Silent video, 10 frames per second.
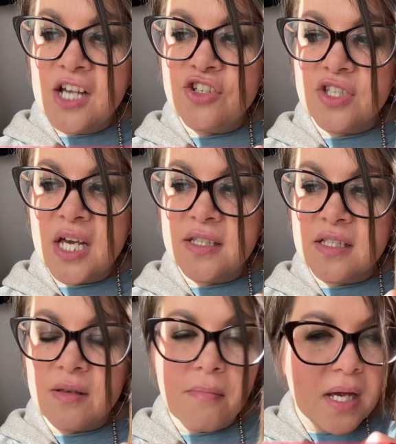just had
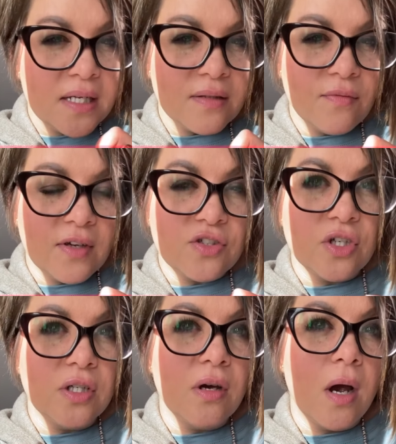this amazing
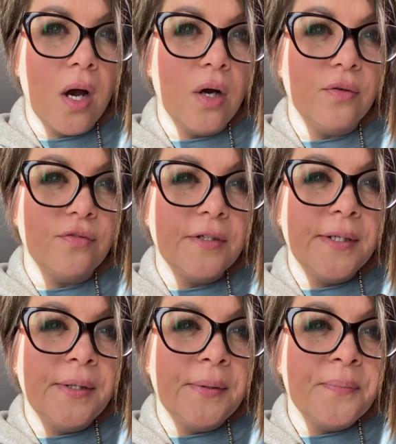vision of
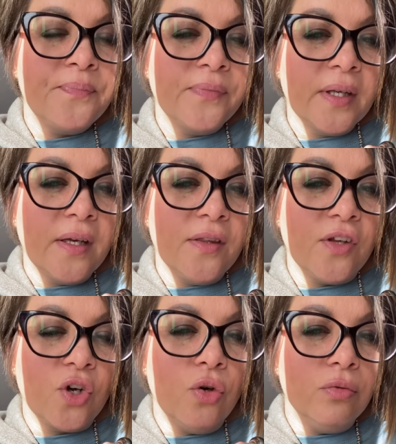
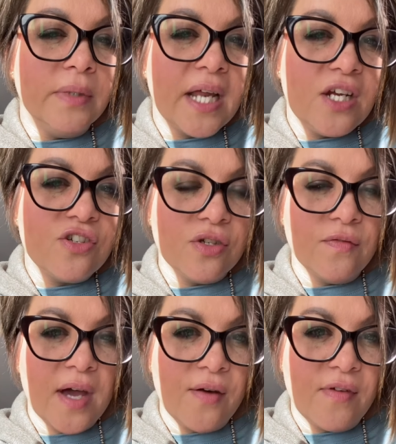the culmination of
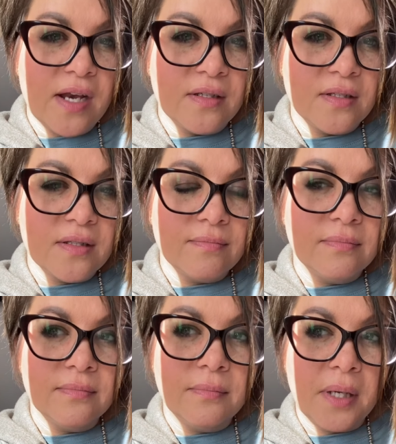that event
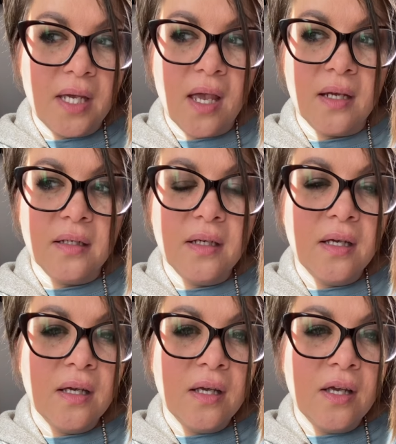being
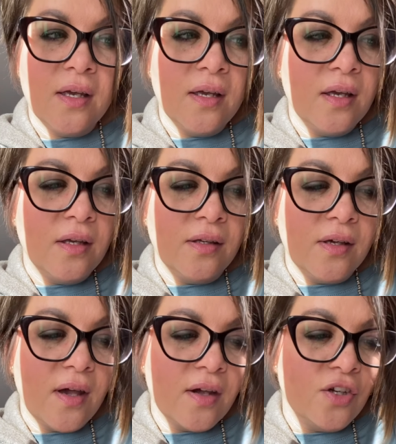
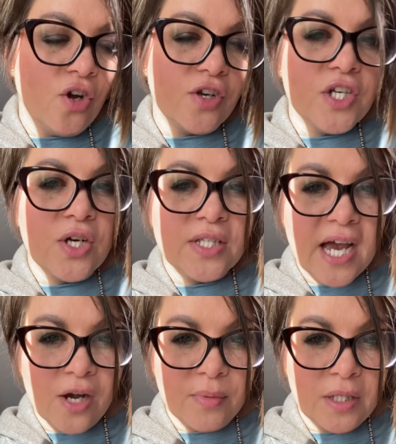God knows
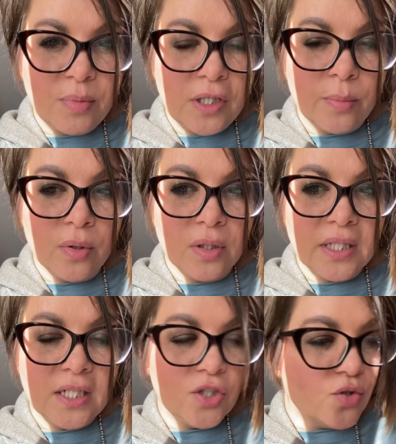how many people
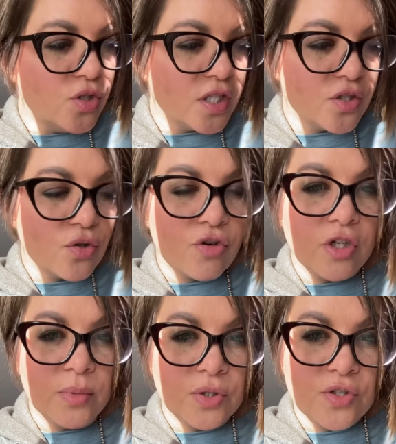in an
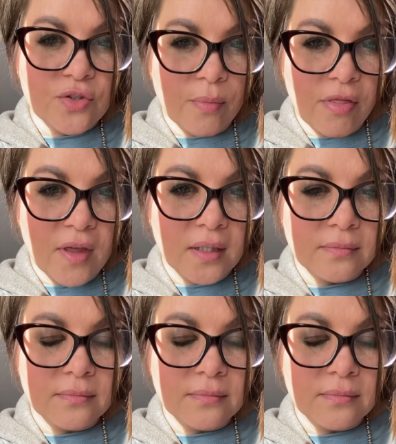auditorium or something,